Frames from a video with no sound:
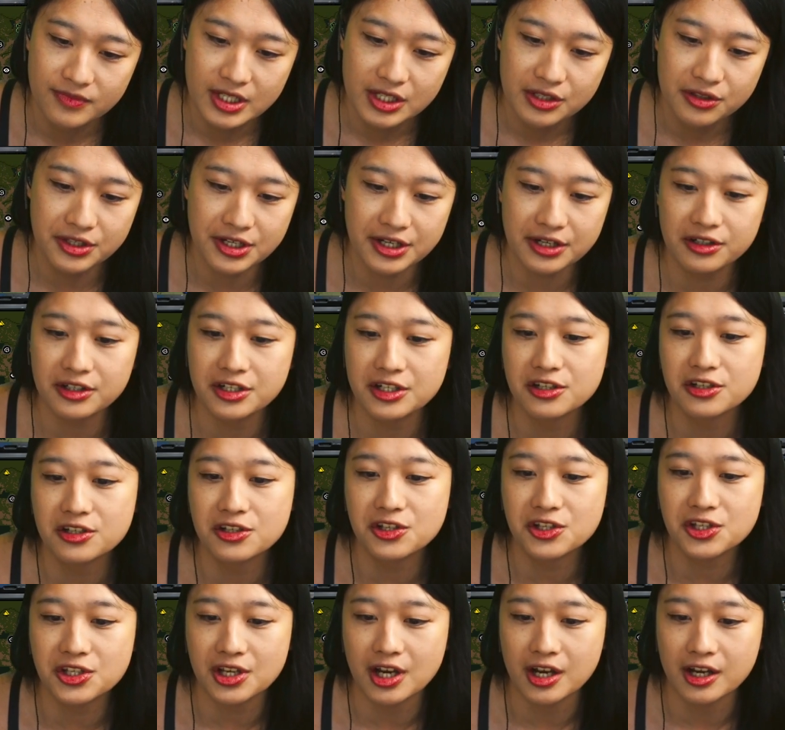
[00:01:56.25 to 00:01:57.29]
There
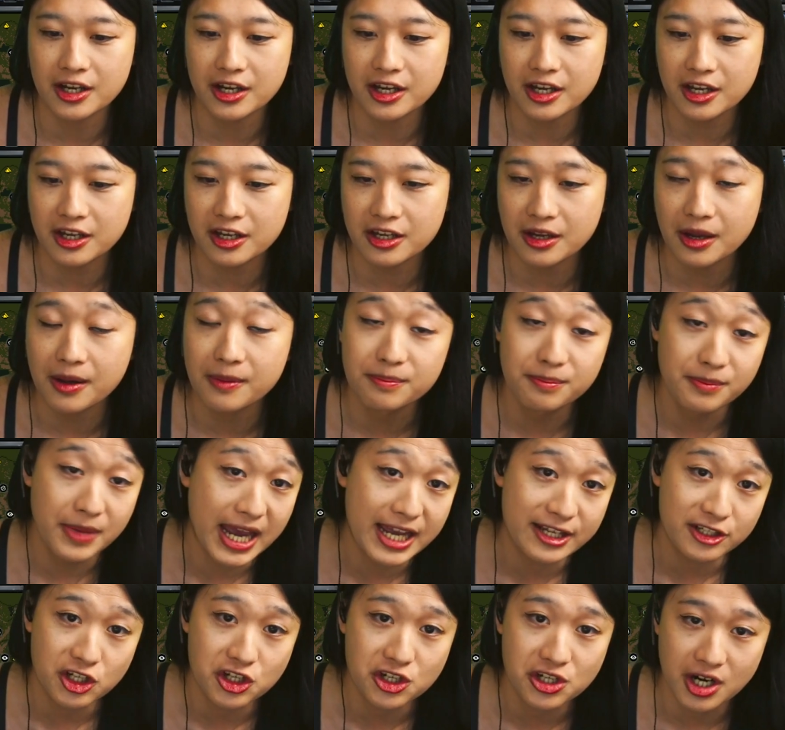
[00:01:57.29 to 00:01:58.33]
is a
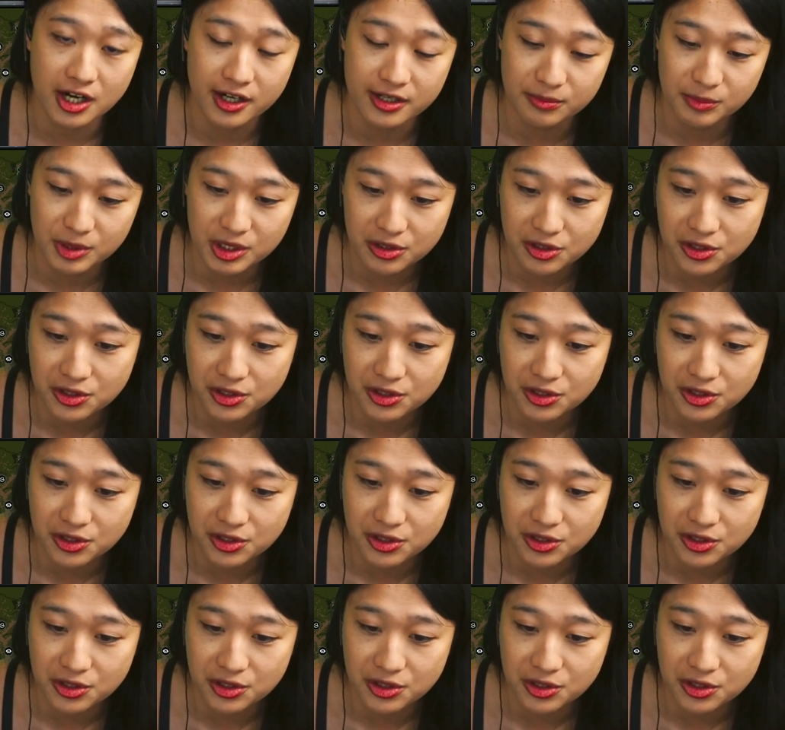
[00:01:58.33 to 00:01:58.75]
match timer,